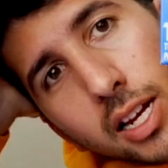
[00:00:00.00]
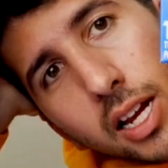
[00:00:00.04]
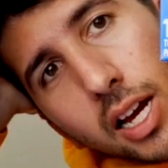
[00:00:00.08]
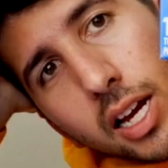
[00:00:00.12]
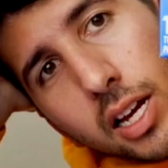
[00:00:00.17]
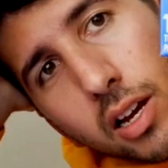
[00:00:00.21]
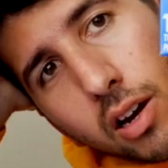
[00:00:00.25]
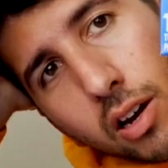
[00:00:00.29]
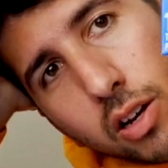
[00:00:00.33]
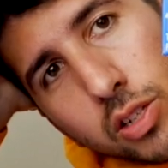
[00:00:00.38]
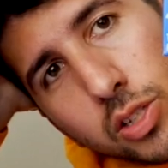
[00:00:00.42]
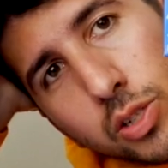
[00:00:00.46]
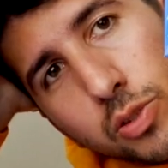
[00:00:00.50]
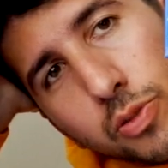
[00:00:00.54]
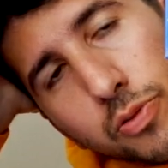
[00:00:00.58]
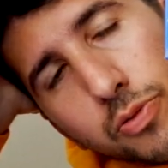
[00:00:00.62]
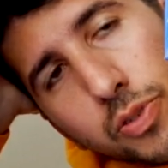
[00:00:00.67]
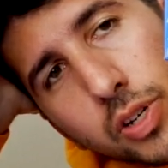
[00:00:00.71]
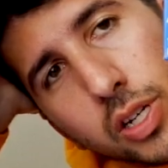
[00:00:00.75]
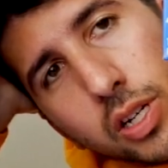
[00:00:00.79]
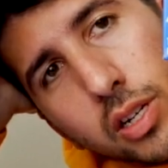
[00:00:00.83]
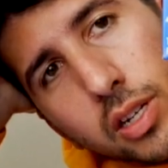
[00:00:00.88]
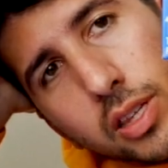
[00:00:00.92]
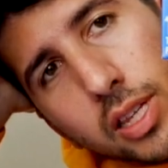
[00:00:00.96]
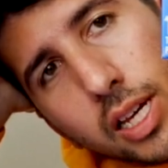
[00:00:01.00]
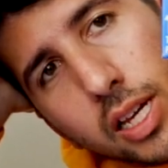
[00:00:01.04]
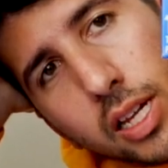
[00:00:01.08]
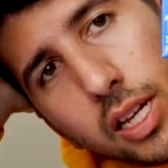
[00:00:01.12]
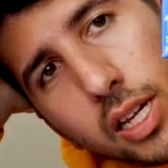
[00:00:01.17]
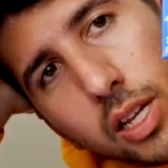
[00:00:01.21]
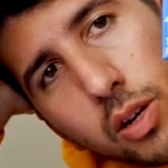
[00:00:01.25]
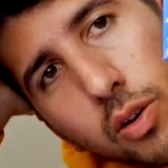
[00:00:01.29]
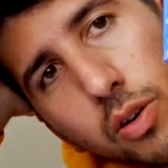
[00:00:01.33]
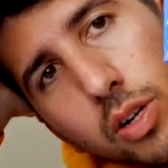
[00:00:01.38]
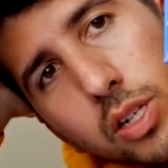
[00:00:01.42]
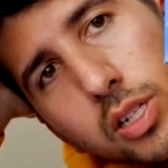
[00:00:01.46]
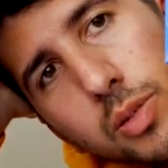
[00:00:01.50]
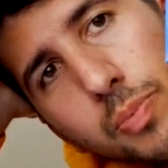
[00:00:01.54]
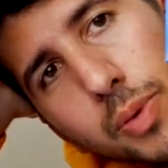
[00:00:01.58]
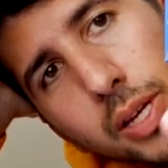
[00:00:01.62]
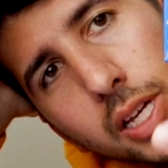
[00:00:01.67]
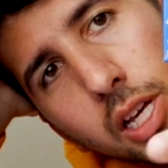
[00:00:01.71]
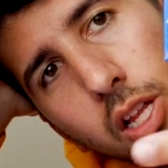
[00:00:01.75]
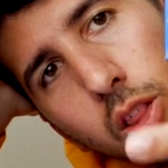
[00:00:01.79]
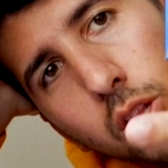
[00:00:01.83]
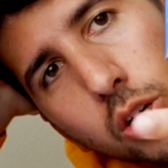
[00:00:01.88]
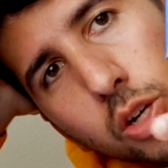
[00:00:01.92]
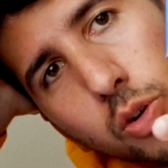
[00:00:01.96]
I also figured that in order to
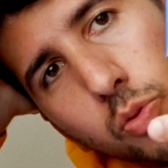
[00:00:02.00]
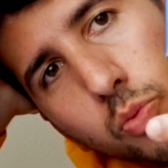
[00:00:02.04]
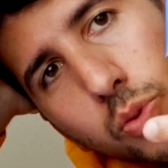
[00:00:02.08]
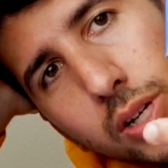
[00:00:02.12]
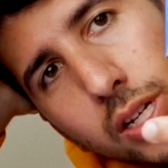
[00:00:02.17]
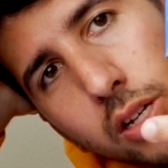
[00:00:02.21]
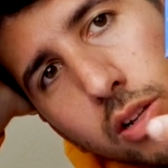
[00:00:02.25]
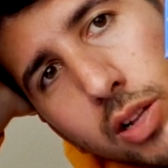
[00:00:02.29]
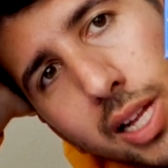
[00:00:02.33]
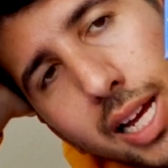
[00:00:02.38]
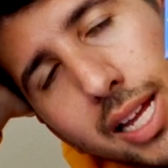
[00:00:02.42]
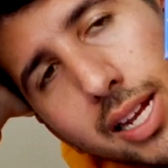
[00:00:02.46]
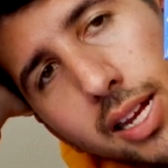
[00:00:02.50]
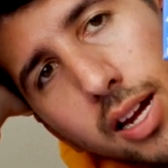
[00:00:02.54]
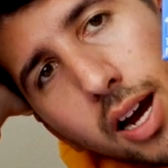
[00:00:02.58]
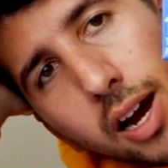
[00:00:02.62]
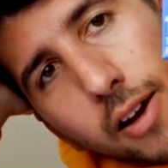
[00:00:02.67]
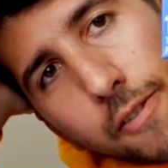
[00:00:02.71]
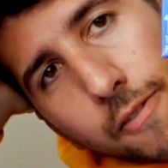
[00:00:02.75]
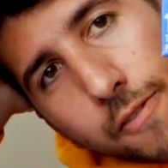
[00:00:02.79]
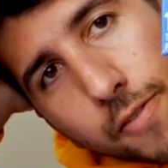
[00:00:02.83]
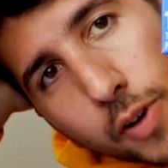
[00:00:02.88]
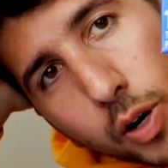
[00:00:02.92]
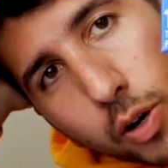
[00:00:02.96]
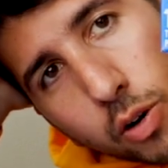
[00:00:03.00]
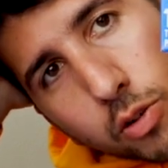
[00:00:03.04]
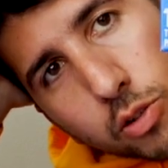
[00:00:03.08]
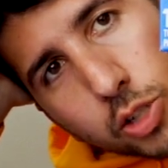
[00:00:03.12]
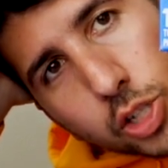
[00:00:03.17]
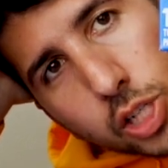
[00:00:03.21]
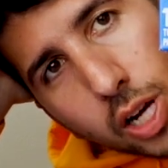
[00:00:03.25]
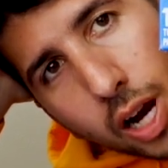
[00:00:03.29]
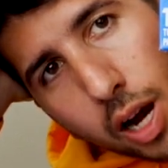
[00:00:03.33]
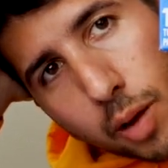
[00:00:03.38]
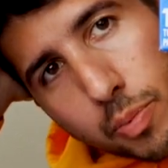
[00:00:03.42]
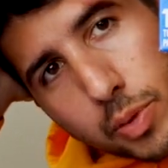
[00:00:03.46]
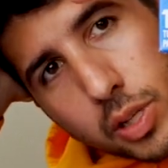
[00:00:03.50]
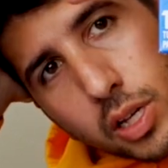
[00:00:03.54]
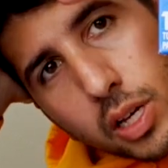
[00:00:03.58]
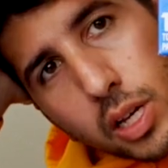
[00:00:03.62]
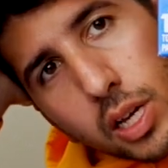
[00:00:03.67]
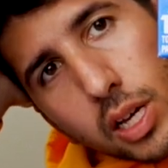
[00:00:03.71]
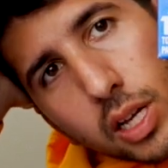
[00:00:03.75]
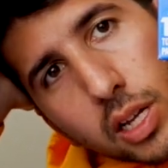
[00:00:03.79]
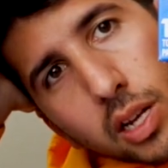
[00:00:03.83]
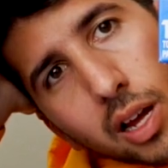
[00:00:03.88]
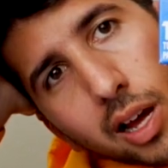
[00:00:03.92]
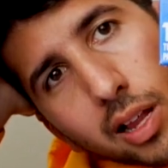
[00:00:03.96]
make it look real and not photoshopped,
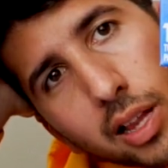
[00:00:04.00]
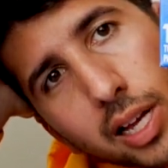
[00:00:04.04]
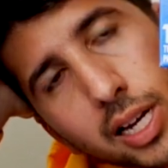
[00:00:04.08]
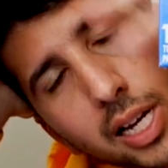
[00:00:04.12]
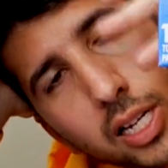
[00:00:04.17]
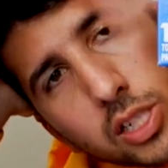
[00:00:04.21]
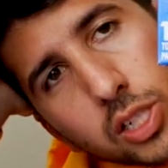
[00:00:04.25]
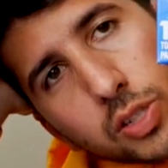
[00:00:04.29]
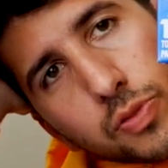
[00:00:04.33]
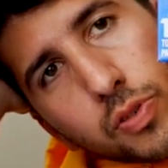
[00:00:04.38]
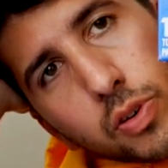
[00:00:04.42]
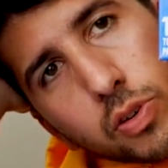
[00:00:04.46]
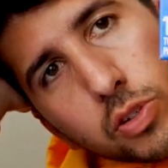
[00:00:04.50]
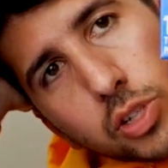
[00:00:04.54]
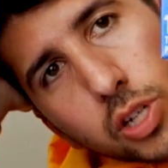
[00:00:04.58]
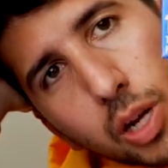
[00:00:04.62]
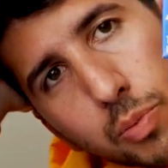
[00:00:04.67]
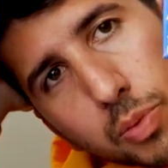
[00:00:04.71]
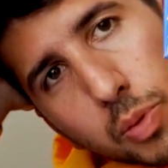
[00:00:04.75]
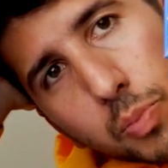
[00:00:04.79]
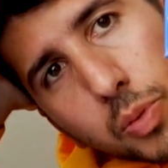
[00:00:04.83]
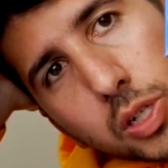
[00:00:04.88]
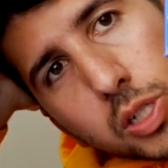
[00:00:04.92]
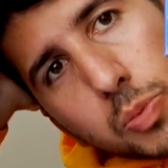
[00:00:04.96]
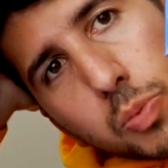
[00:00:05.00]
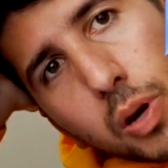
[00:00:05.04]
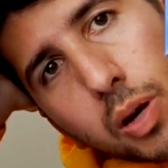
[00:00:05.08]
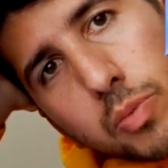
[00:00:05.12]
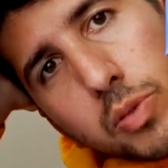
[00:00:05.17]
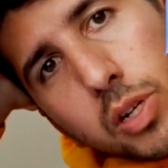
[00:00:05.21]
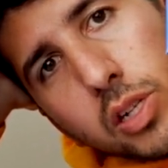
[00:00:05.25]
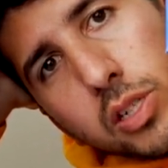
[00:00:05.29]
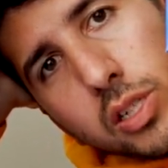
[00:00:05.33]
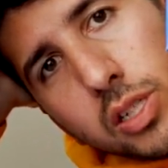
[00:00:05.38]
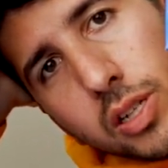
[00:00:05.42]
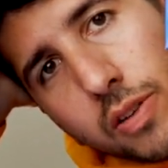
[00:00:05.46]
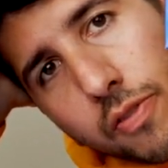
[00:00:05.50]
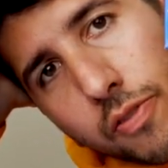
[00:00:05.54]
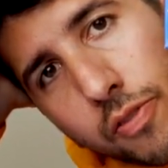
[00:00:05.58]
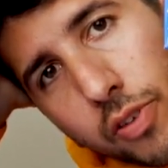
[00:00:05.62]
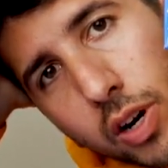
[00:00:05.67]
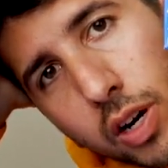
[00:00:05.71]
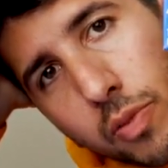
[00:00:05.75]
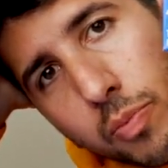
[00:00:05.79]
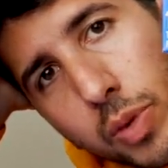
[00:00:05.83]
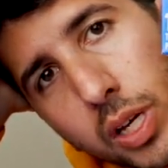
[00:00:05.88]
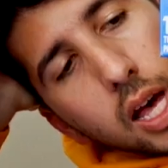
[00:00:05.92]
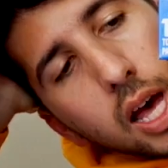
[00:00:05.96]
not like I just photoshopped a bunch of Pop-Tarts in
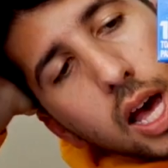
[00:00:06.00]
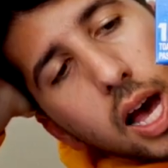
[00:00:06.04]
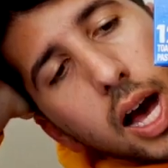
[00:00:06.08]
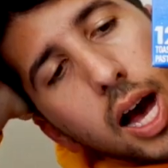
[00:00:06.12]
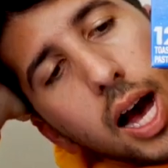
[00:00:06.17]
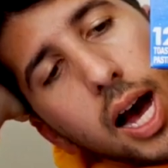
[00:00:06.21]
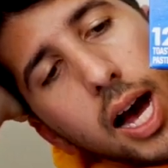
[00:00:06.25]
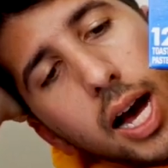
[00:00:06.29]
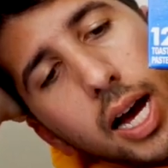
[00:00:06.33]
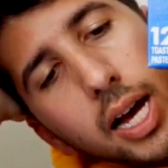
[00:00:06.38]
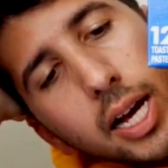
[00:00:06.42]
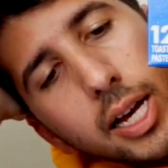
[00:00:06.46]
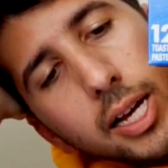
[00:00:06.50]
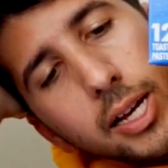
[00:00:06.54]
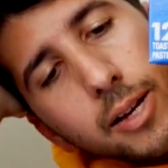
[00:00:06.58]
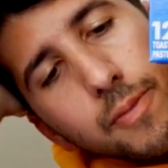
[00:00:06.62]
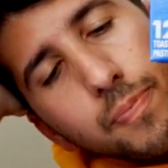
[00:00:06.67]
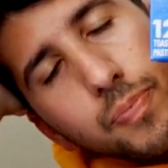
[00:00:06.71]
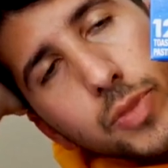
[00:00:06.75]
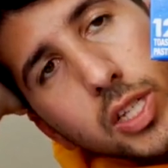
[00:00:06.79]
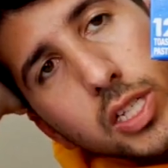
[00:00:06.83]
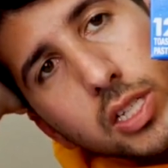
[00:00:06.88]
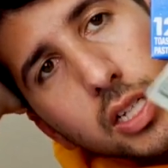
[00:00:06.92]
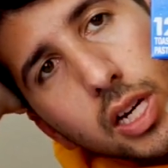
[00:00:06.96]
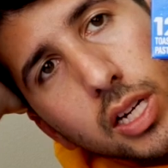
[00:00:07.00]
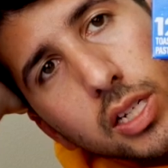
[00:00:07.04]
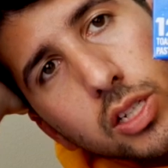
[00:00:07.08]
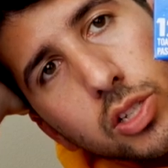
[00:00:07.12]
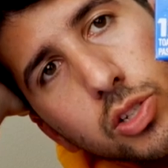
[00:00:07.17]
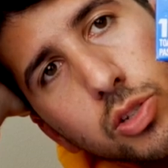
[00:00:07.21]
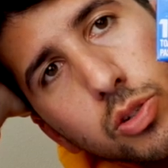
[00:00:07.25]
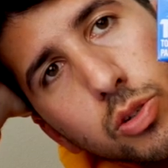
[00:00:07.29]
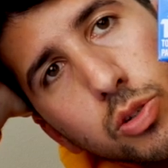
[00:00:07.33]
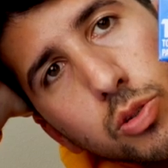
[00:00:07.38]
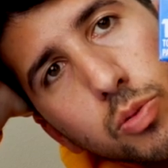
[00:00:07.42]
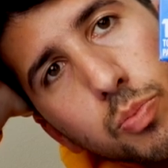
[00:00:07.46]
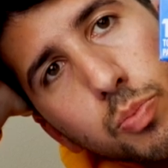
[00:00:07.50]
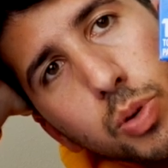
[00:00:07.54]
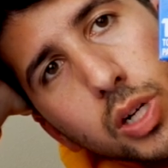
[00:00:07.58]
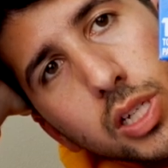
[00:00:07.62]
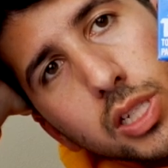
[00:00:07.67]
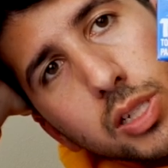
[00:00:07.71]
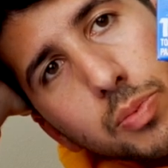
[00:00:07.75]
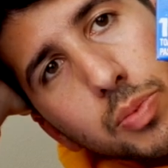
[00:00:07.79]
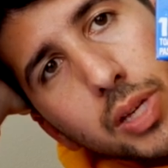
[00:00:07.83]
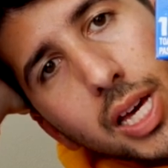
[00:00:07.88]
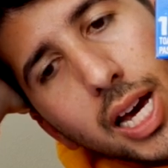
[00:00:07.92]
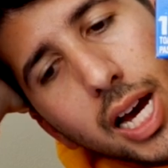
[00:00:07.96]
front of me, I decided to bring
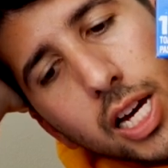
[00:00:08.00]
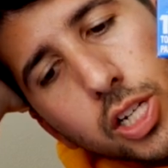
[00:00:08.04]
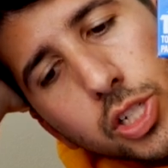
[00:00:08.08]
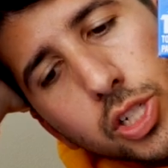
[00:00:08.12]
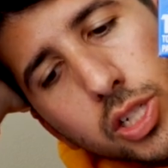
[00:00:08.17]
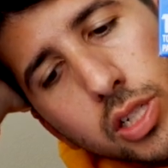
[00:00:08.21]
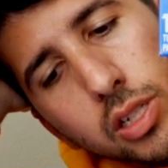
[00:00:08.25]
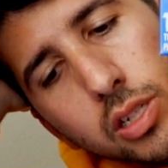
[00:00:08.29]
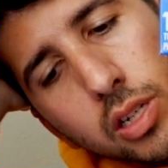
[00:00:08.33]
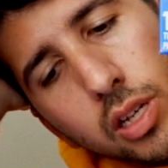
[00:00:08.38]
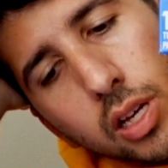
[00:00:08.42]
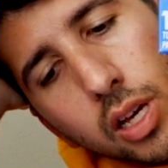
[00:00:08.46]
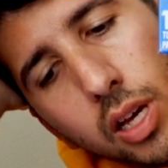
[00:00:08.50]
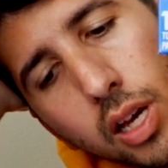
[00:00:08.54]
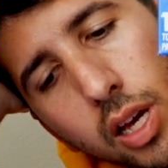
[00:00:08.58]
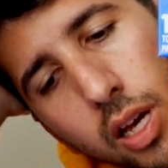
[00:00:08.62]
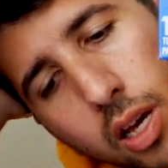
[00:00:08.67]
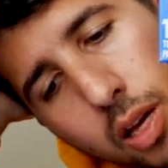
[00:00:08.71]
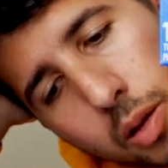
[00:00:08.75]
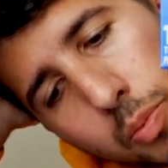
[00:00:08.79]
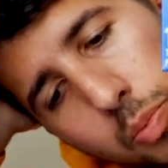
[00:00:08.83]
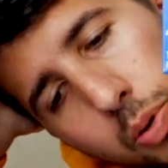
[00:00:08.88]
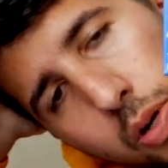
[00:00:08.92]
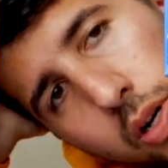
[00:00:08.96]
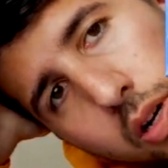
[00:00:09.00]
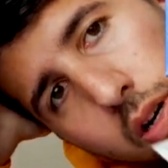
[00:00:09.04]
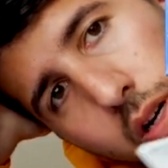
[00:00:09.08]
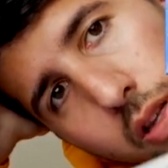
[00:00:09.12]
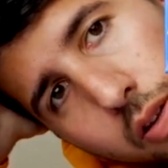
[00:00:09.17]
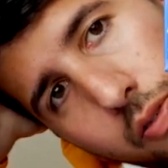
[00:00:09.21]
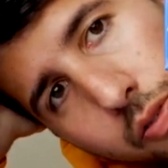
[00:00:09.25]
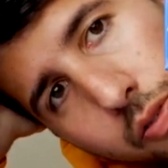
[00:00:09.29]
some cash in and put it on the